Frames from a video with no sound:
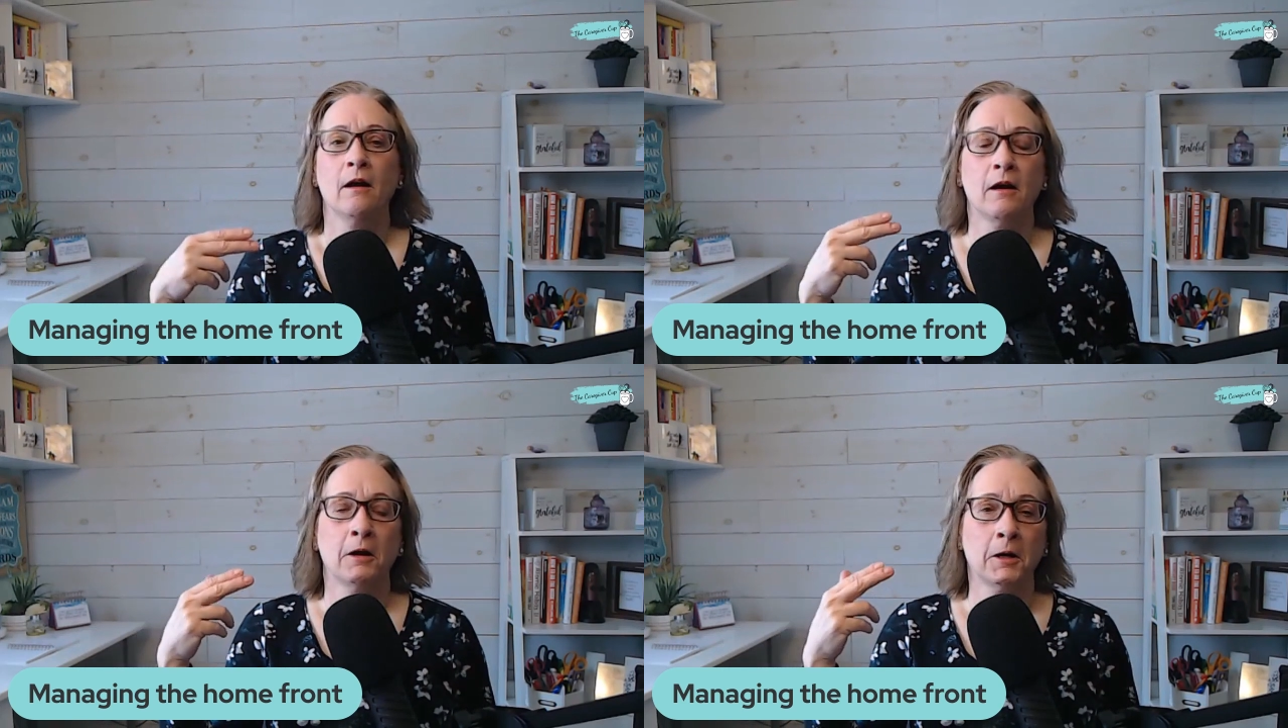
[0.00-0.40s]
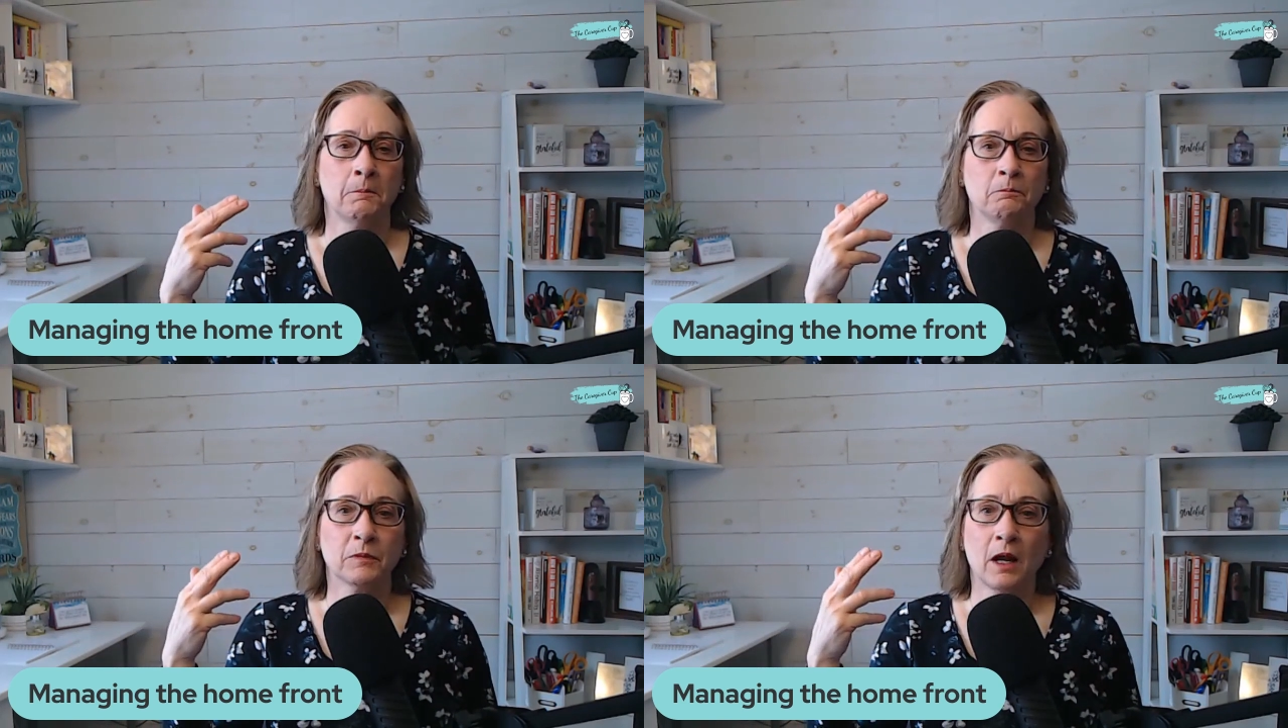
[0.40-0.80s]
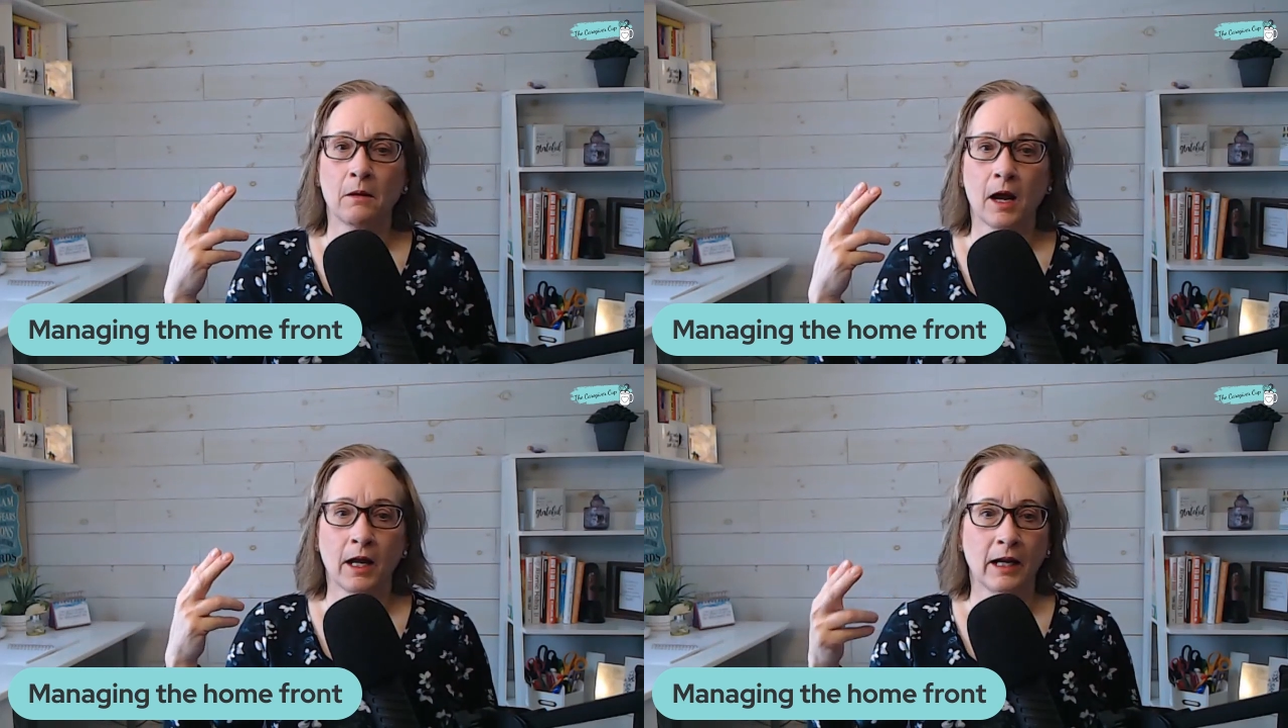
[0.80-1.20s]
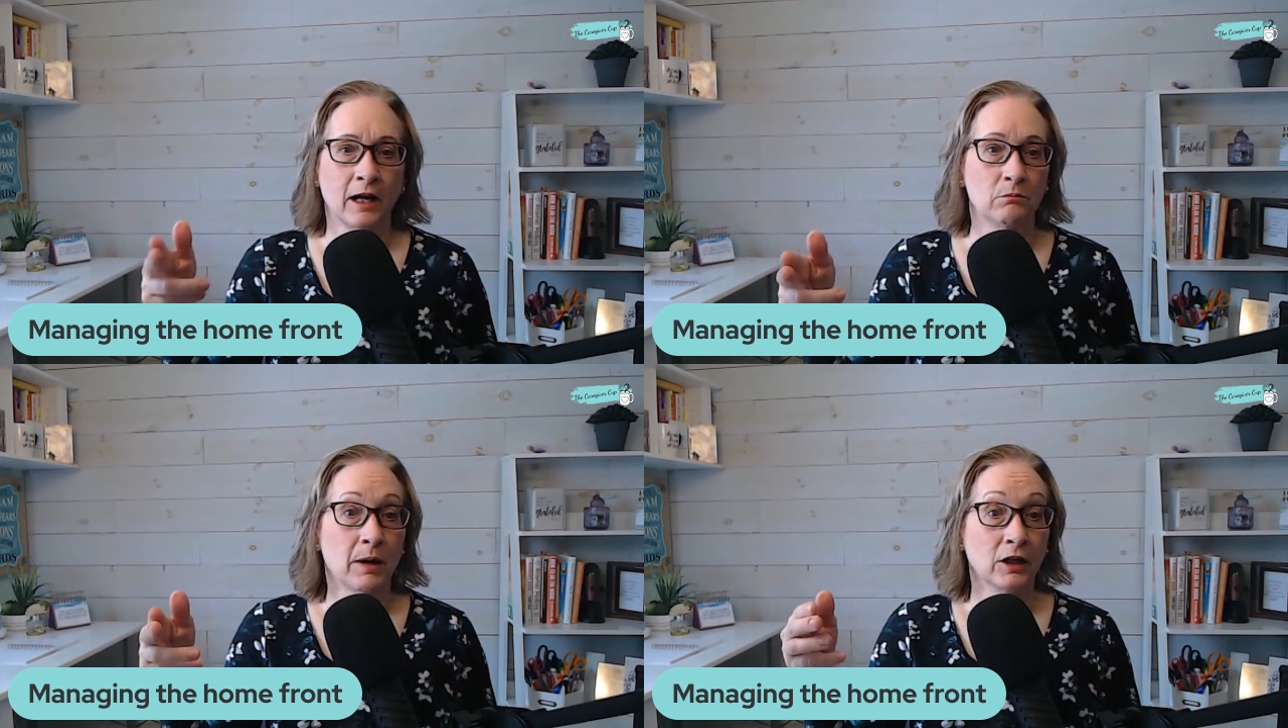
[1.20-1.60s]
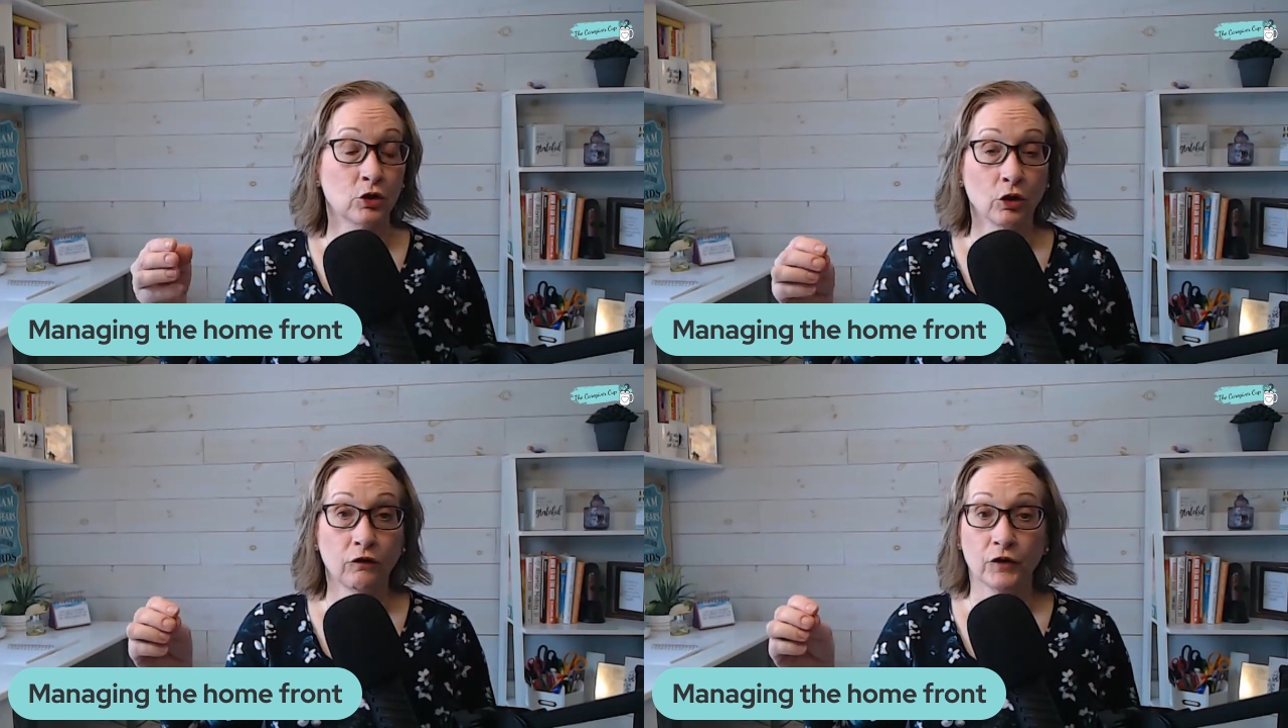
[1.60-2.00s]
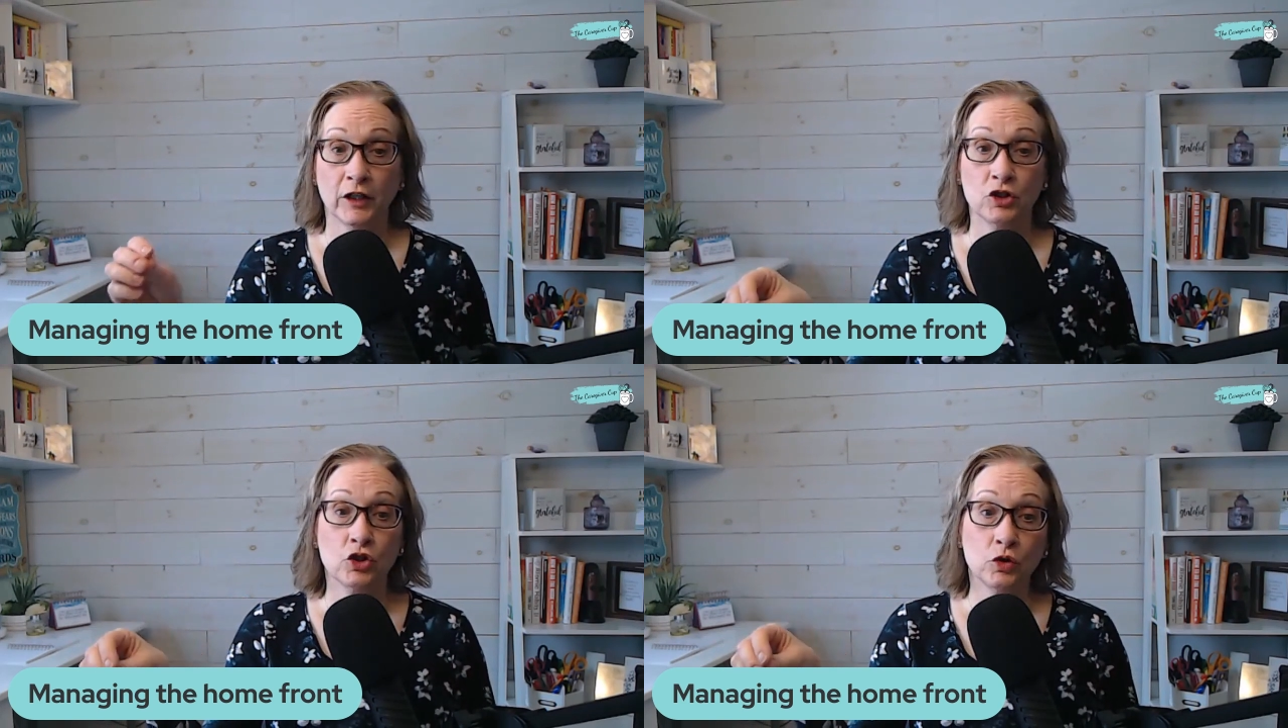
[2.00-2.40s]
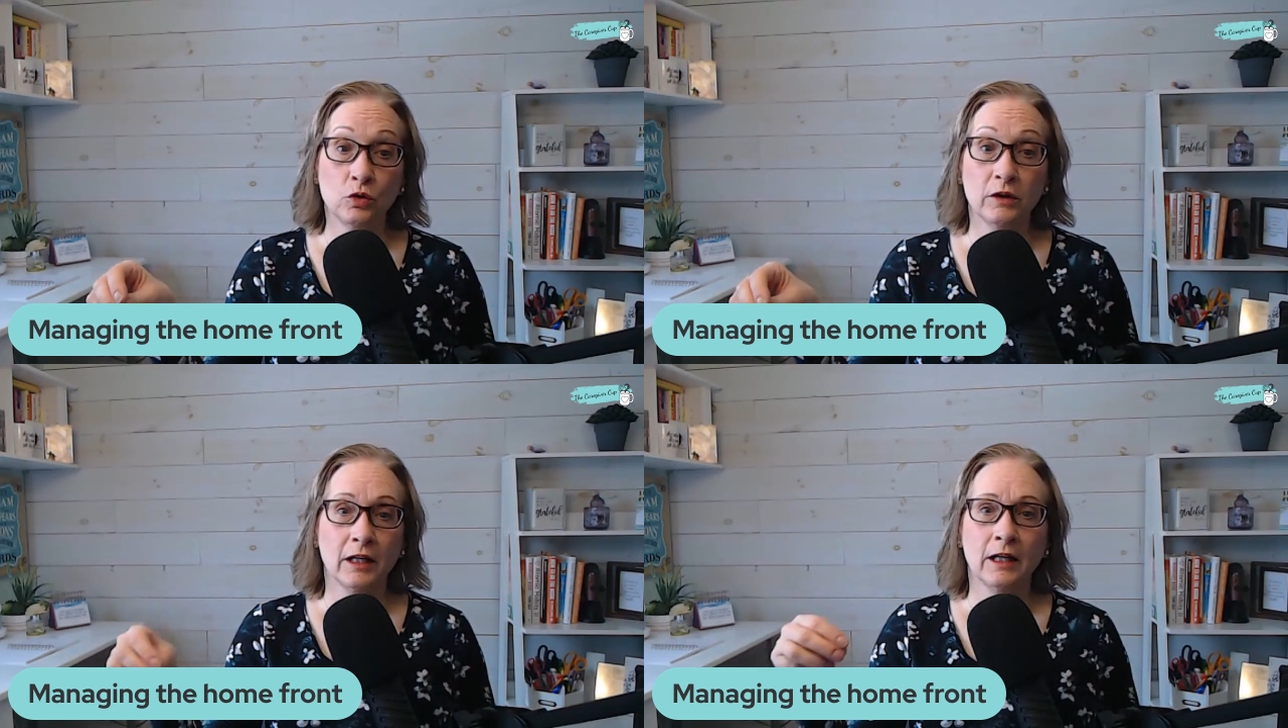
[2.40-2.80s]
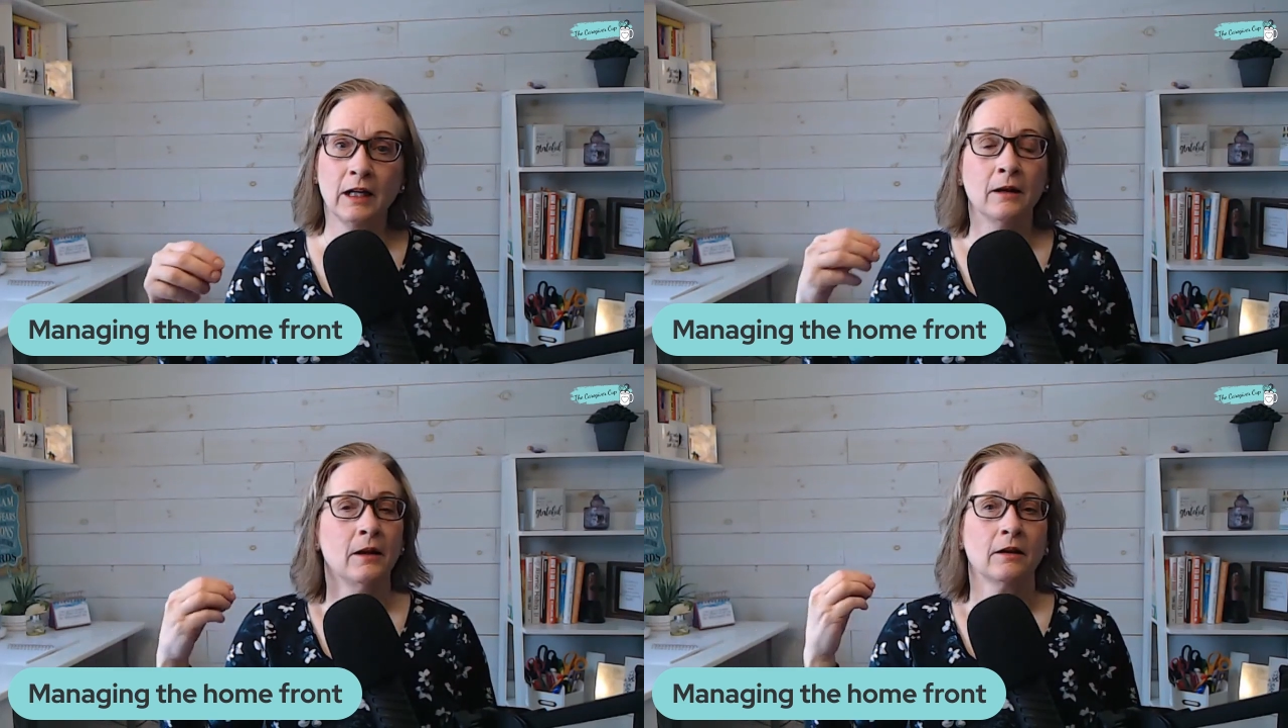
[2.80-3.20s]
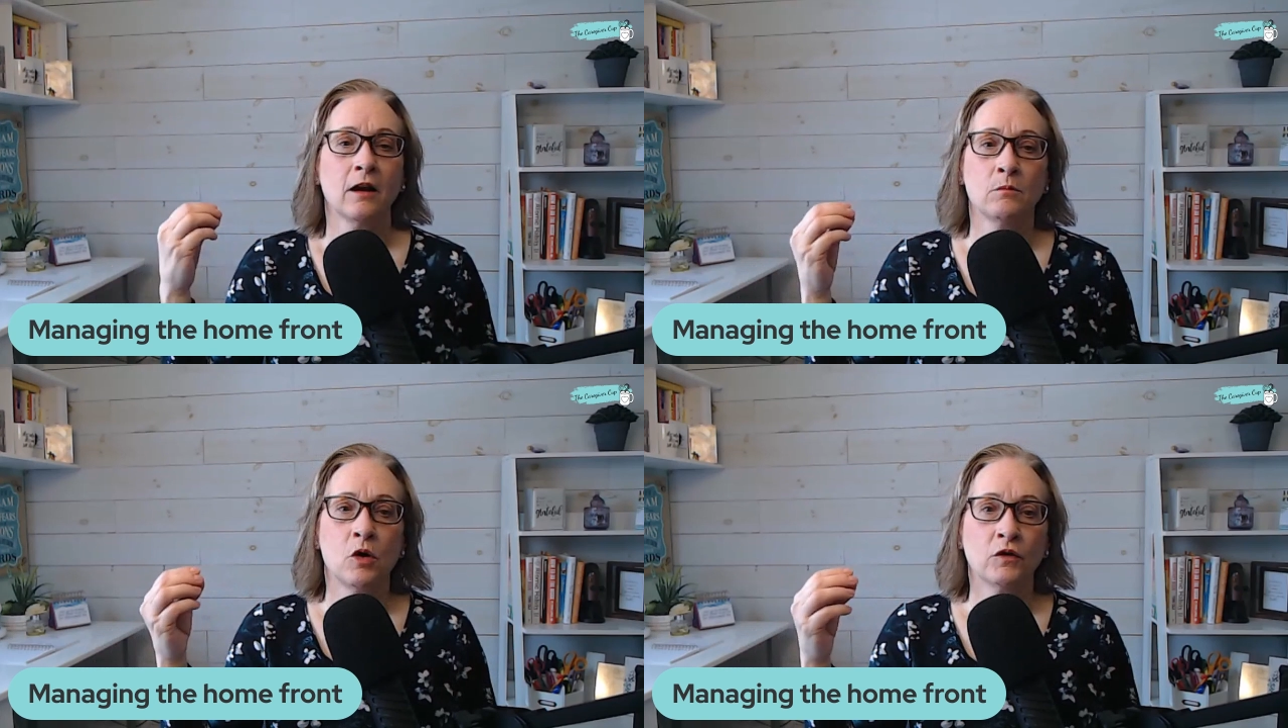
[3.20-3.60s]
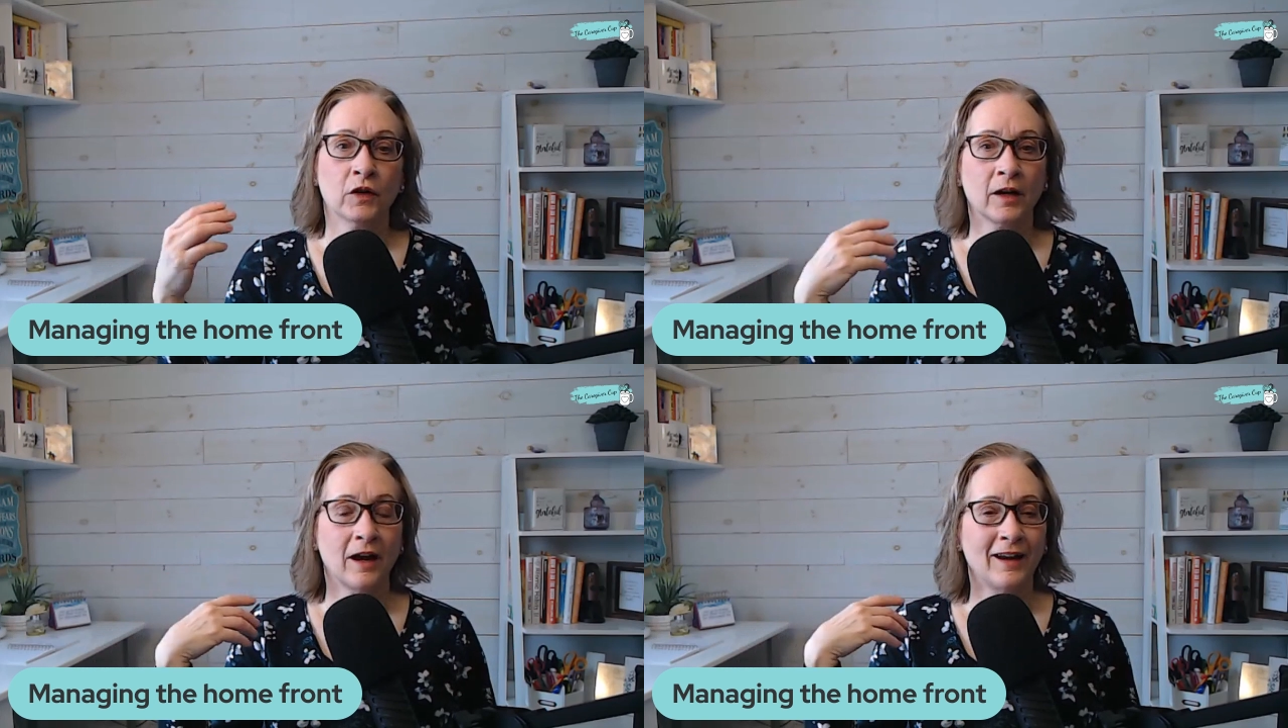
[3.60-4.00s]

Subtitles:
Um, I had my girlfriend Julie come over.